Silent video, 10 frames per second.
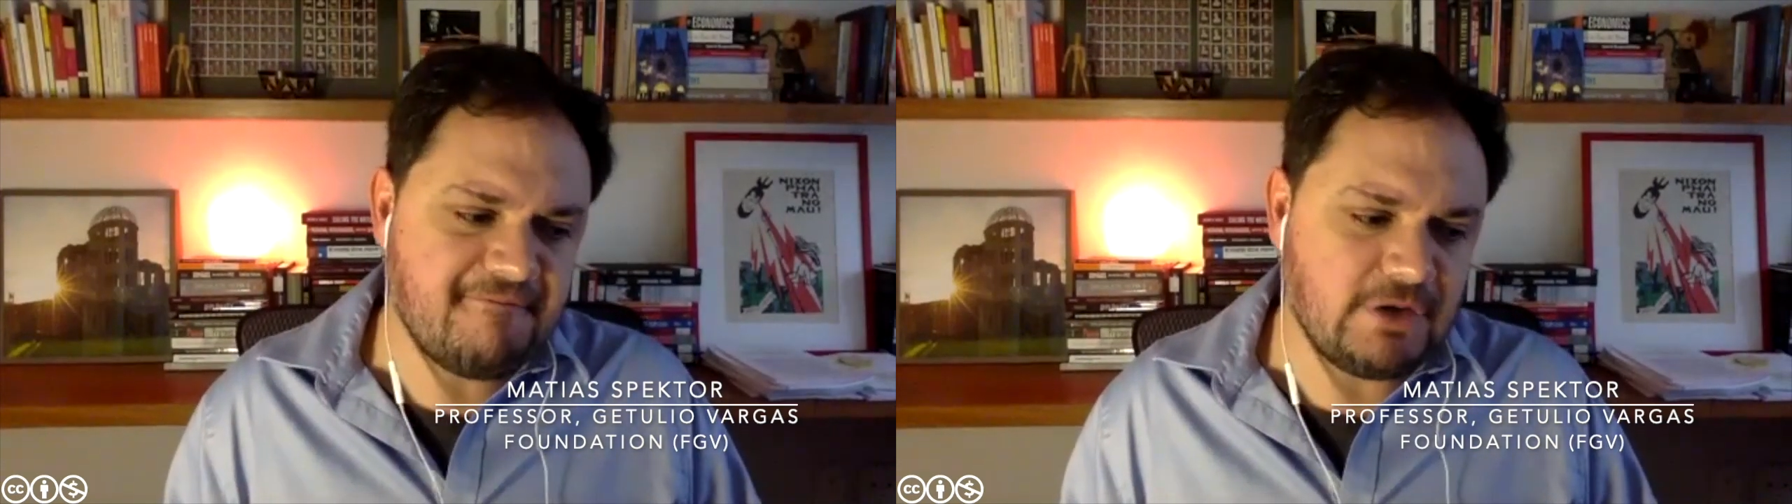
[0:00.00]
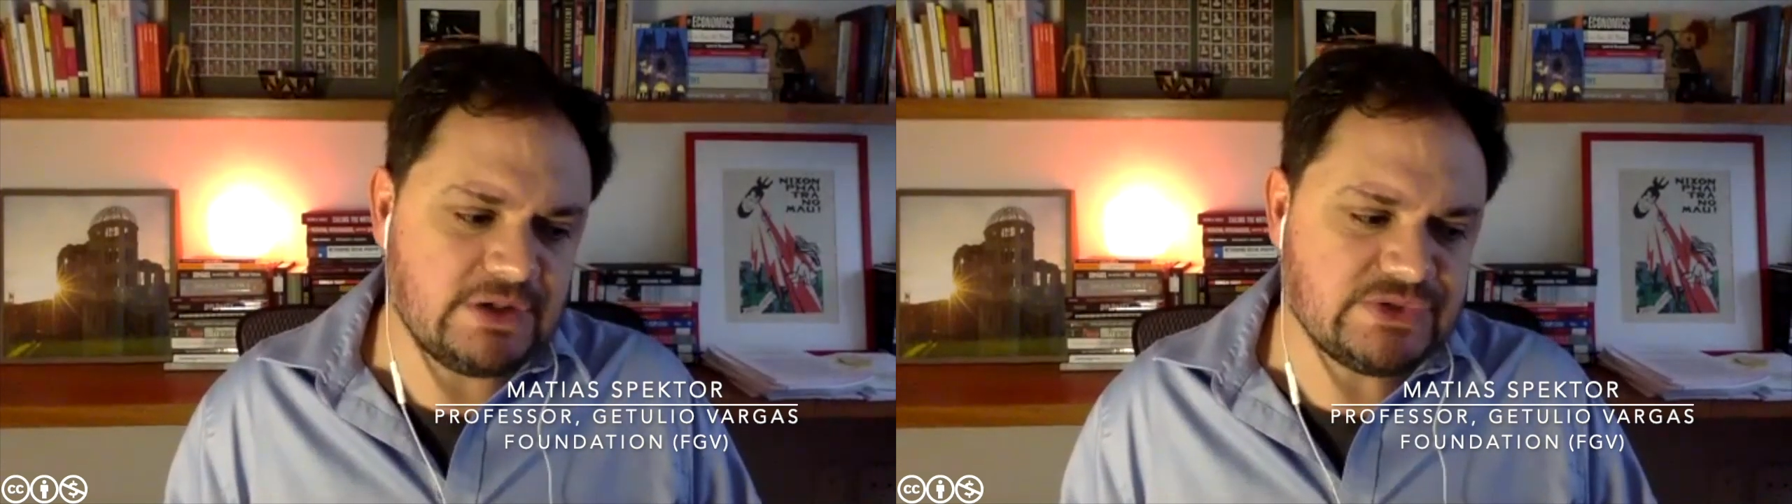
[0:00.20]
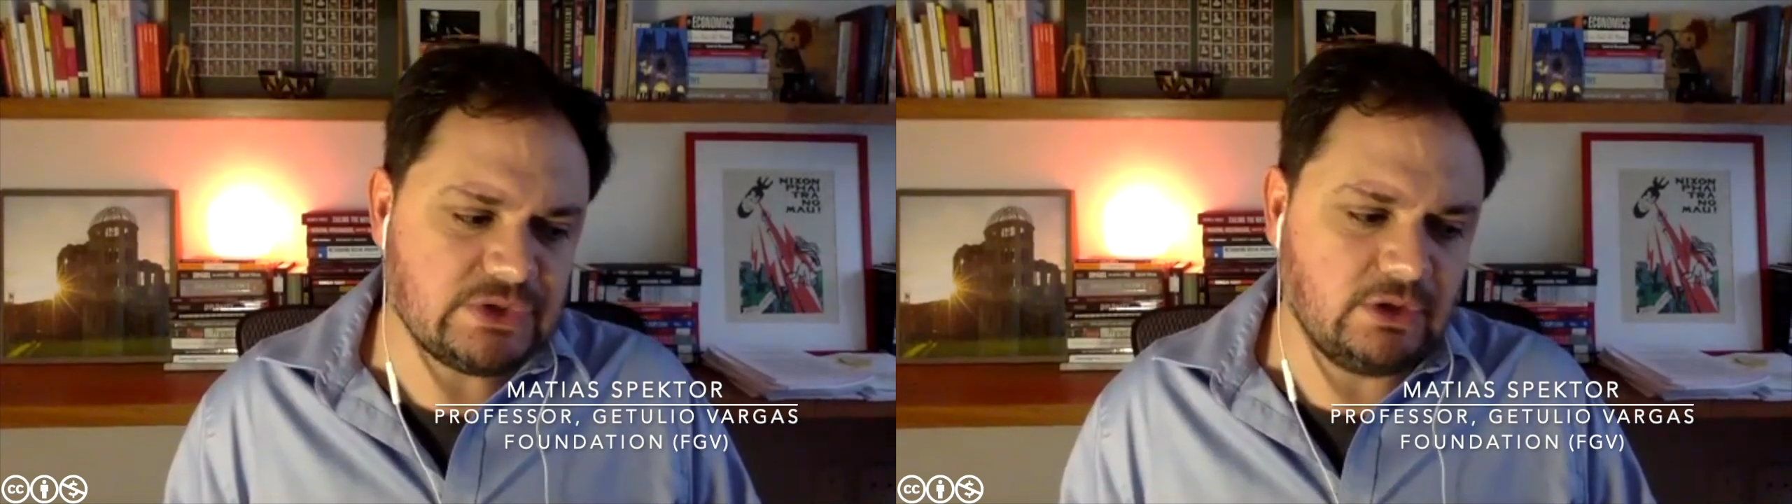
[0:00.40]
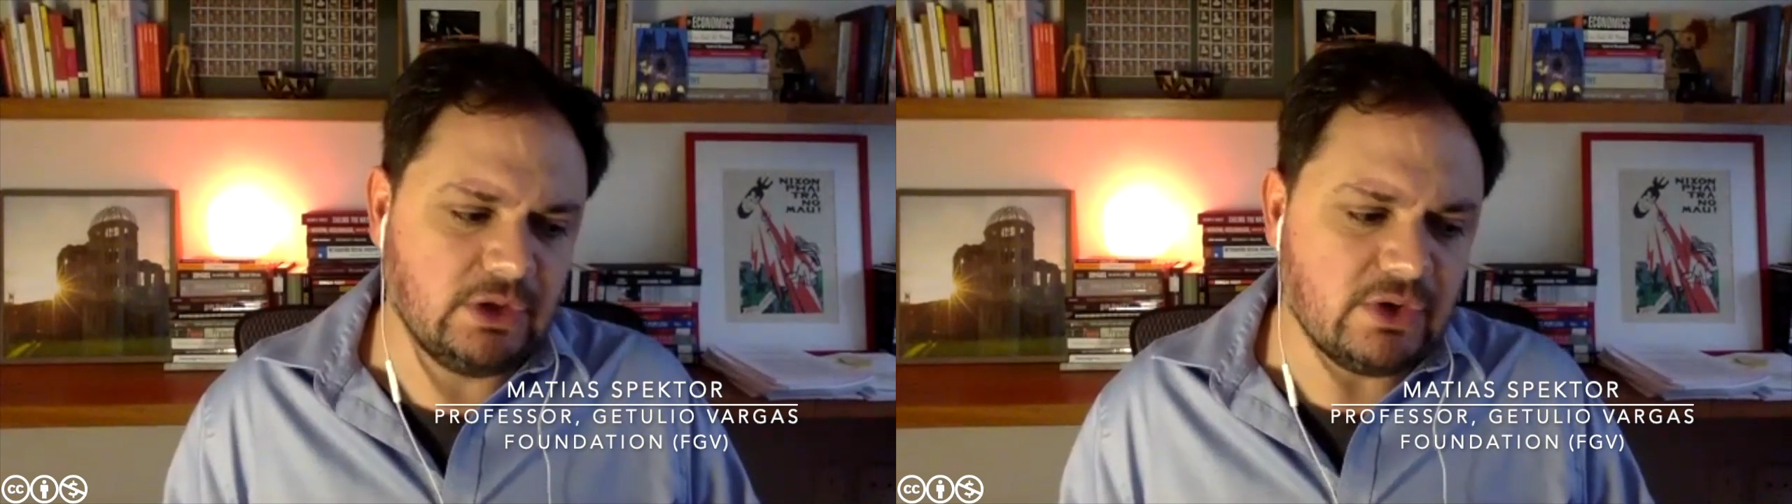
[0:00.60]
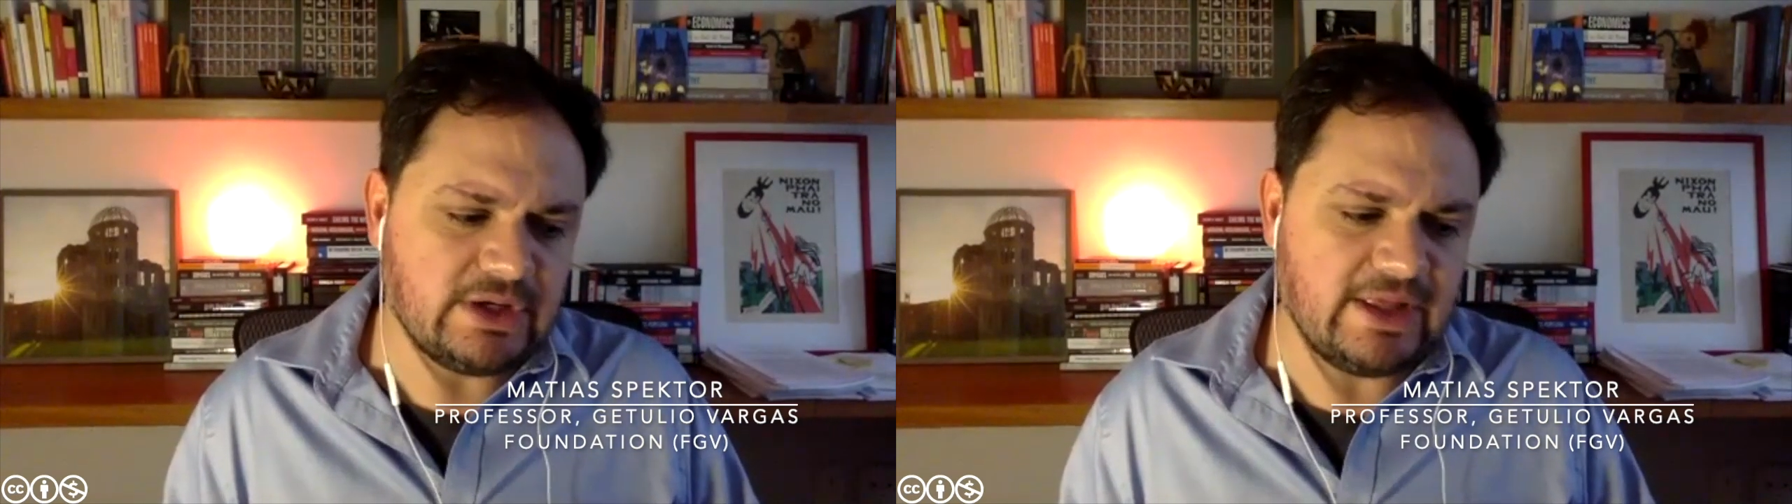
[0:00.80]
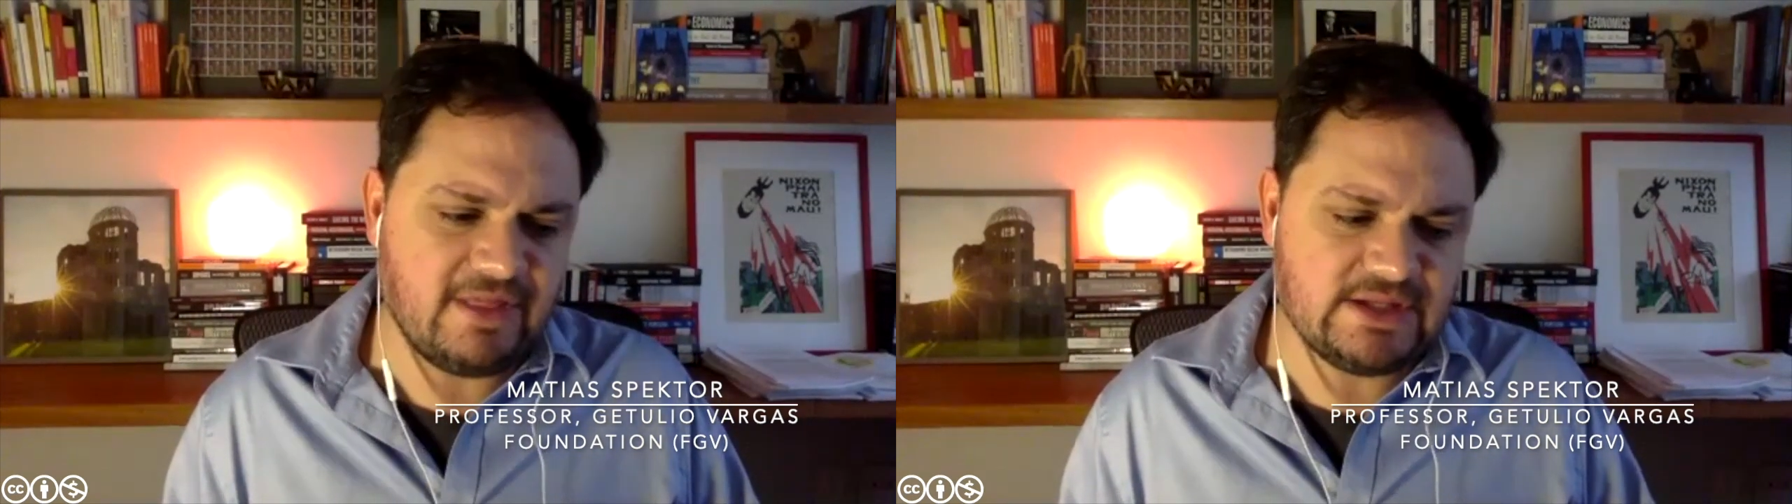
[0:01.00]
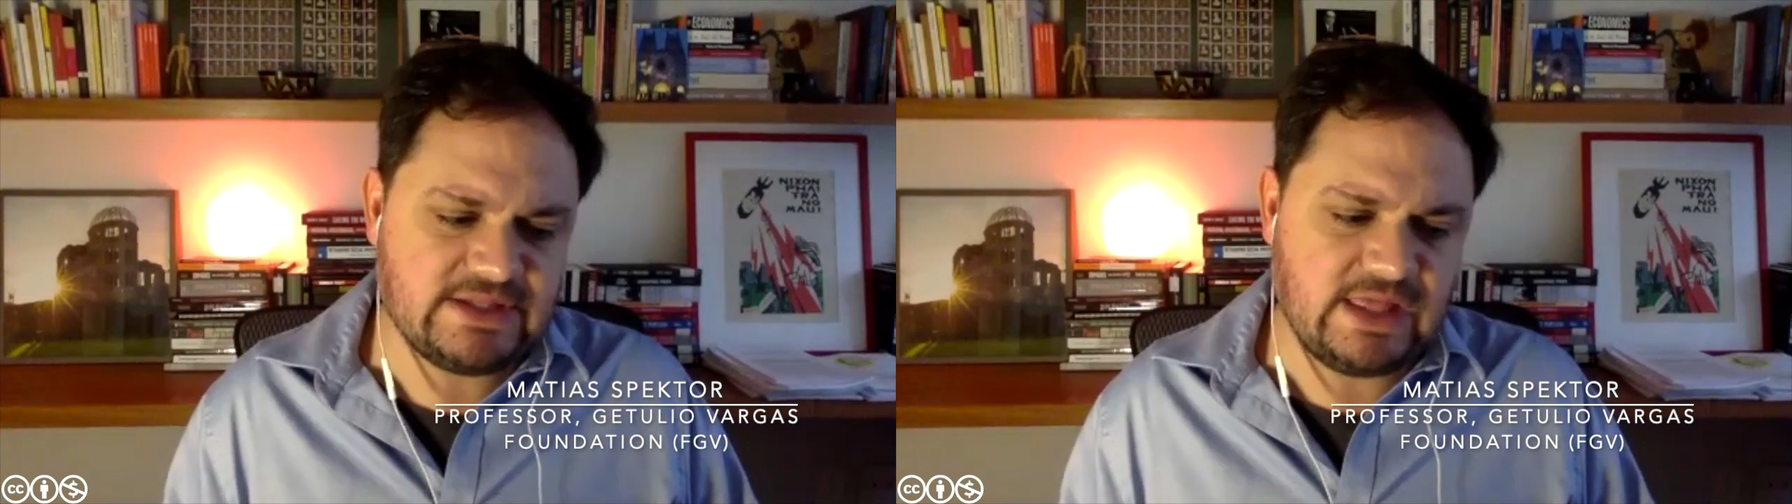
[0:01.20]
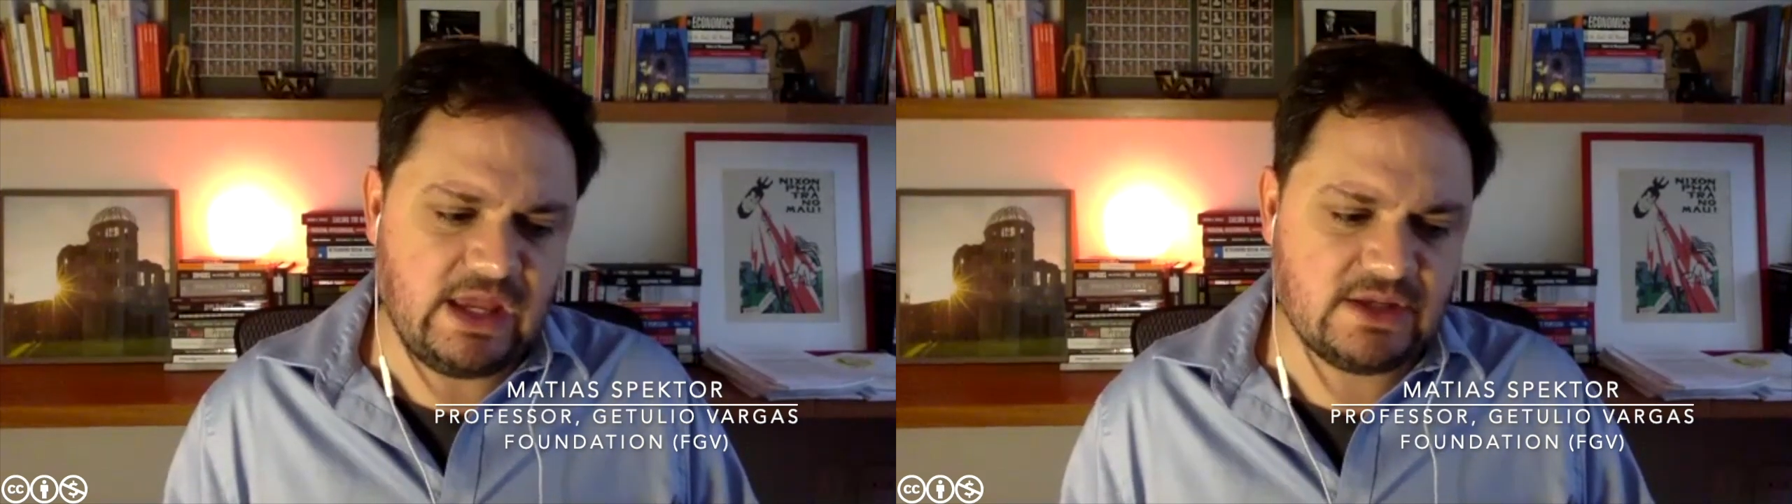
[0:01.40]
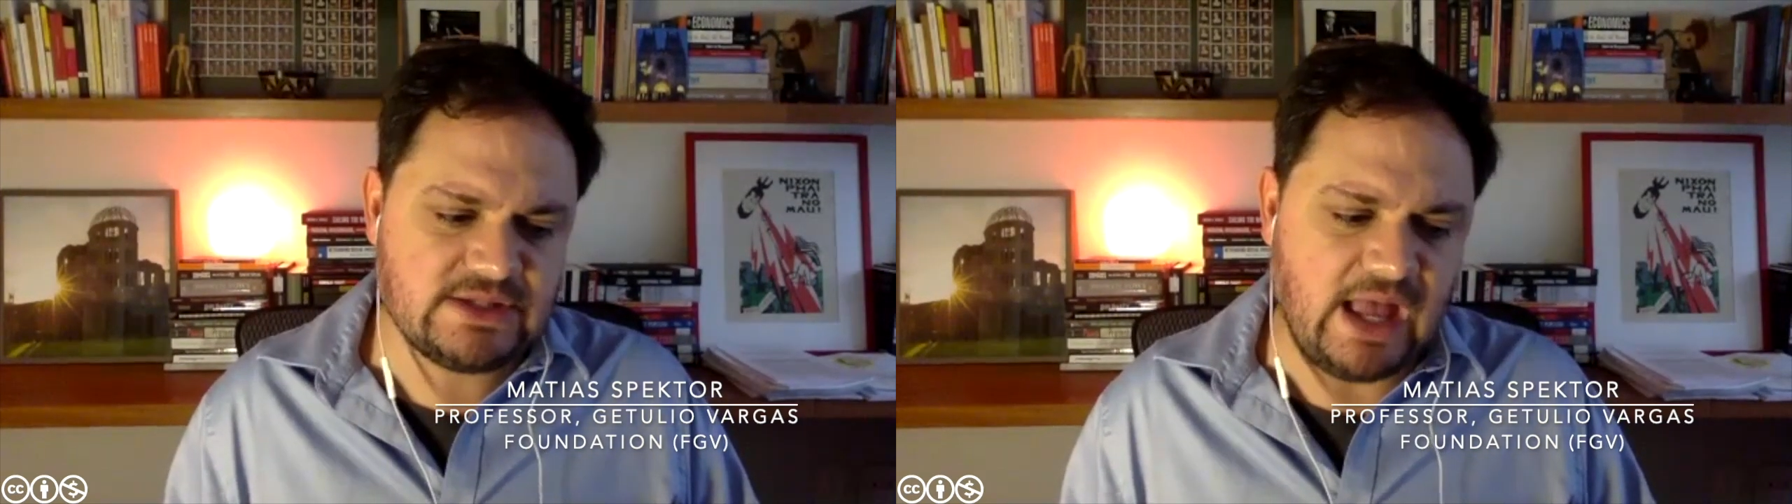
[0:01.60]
first looked at these things,